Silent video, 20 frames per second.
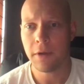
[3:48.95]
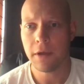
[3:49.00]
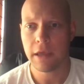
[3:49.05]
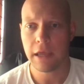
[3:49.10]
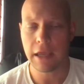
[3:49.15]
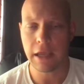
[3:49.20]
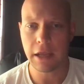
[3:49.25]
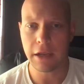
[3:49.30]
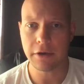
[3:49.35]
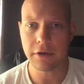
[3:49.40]

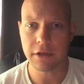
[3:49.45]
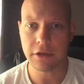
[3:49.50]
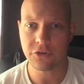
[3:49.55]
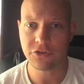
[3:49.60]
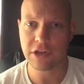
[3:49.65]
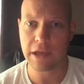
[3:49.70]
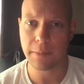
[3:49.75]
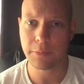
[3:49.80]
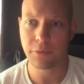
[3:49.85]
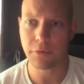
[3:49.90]
And in
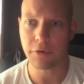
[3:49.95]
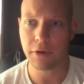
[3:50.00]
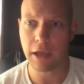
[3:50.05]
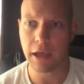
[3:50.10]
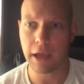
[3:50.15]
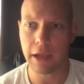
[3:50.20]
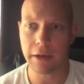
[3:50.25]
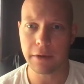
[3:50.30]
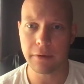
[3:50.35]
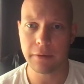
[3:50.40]
Chapter
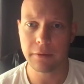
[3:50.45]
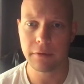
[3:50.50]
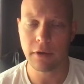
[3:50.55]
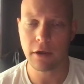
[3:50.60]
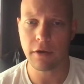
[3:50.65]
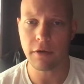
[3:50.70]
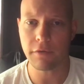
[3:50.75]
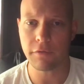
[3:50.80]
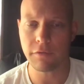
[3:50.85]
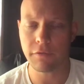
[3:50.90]
9
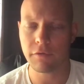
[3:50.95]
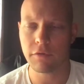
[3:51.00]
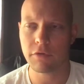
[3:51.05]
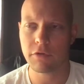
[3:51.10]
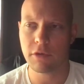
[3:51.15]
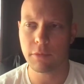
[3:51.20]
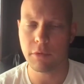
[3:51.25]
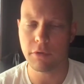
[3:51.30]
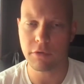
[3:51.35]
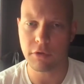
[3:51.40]
of
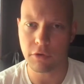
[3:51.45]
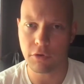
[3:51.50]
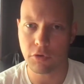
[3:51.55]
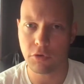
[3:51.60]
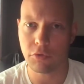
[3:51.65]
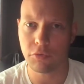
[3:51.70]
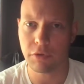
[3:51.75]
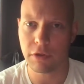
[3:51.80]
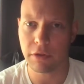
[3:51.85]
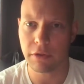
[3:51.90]
Simmons and
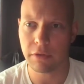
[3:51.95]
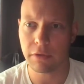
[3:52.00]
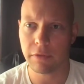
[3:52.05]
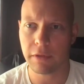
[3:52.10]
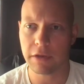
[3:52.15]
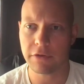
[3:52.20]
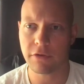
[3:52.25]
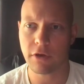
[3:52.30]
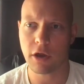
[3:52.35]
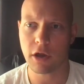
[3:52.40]
Kuhnley, they
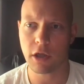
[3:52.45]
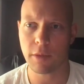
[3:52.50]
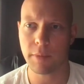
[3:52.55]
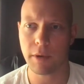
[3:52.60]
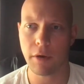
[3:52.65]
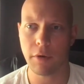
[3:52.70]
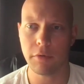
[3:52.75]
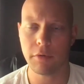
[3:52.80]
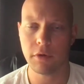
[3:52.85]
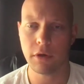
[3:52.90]
talk
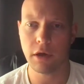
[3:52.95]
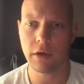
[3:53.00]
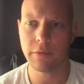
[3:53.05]
about